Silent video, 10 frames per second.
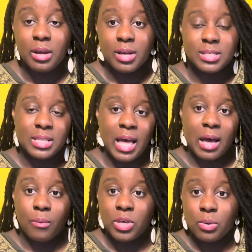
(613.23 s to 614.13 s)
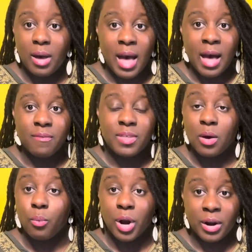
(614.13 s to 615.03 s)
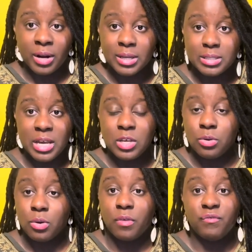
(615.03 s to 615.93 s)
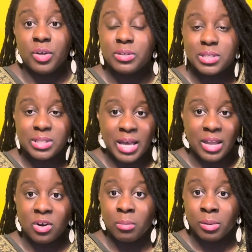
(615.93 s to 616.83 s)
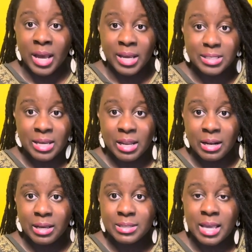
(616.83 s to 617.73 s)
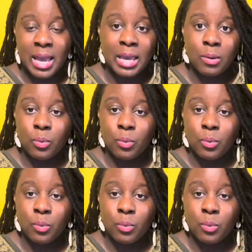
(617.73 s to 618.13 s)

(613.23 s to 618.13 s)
so that way you have the awareness and you don't feel slighted or blindsided. Because I